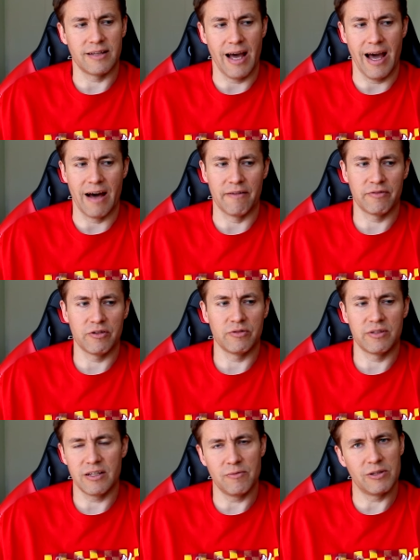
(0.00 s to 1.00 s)
have, you
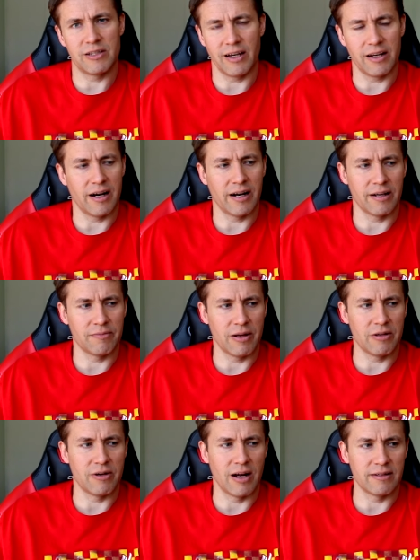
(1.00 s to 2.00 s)
see with Ten Hag and
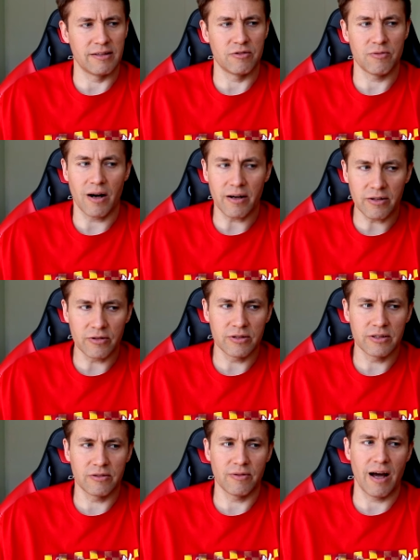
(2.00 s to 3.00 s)
Man United, you aren't
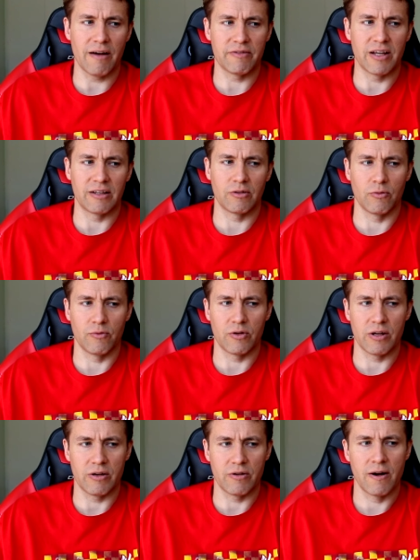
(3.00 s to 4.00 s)
going to have that over
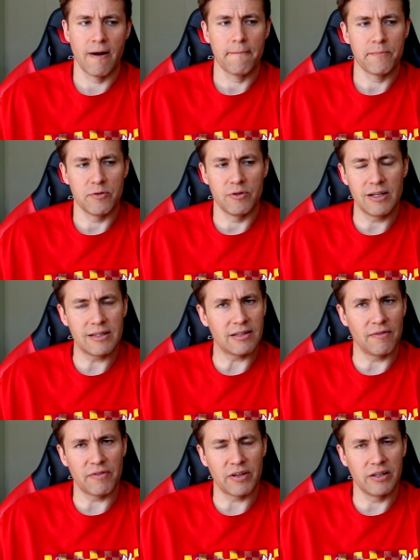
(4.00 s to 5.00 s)
here. You need
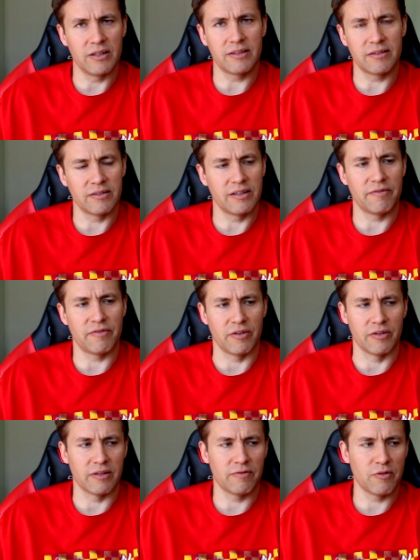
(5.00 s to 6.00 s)
something a little
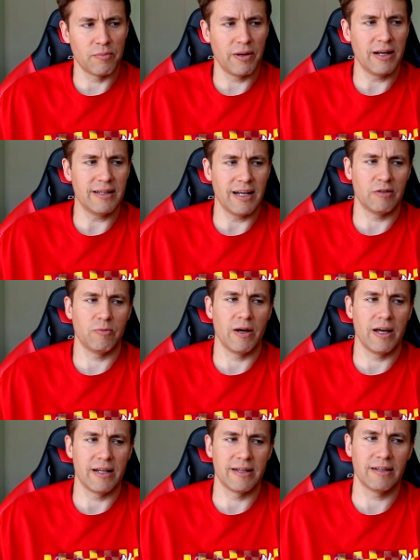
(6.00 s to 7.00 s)
different. If you play that
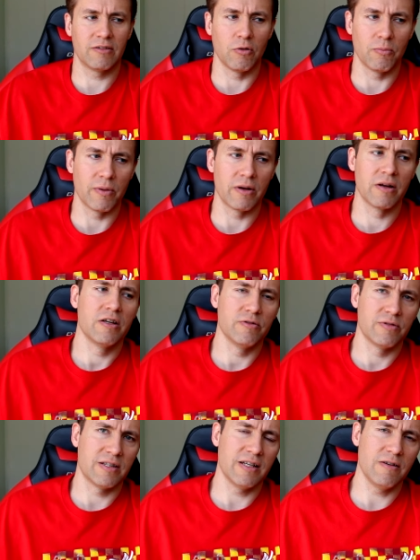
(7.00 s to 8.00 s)
way and that open, you
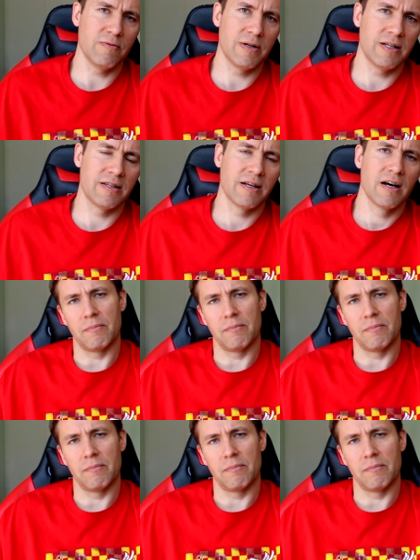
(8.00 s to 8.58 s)
see with